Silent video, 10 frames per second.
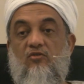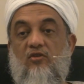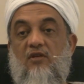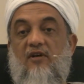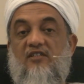
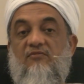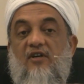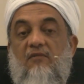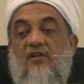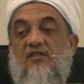took him,
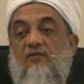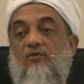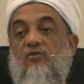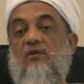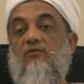Asif and myself,
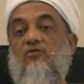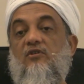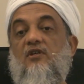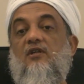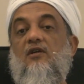we took him to
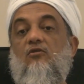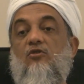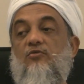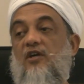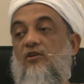see the
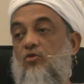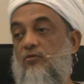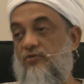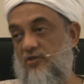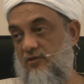Qutub Shahi
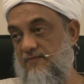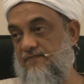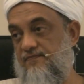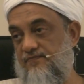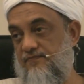tombs.
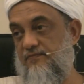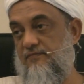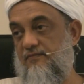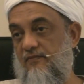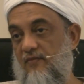
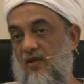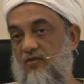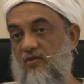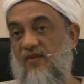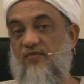
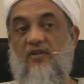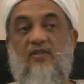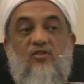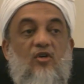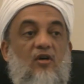So after
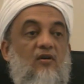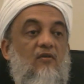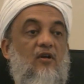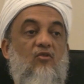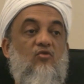he
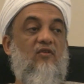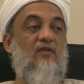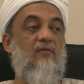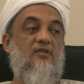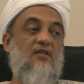saw one or two
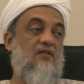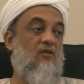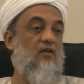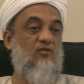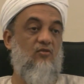of them, he said,
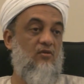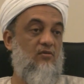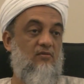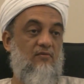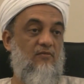let's go.
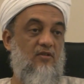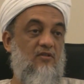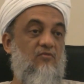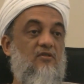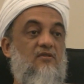
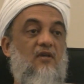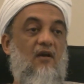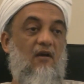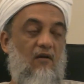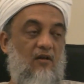Because it was
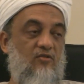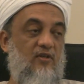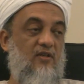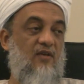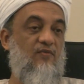
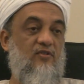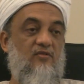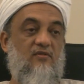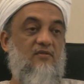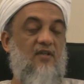also getting time for
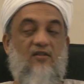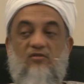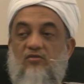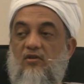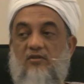Salat
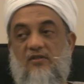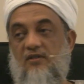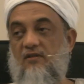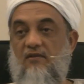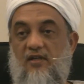al-Zuhur, so
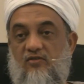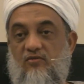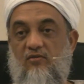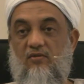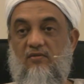he said,
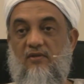let's go.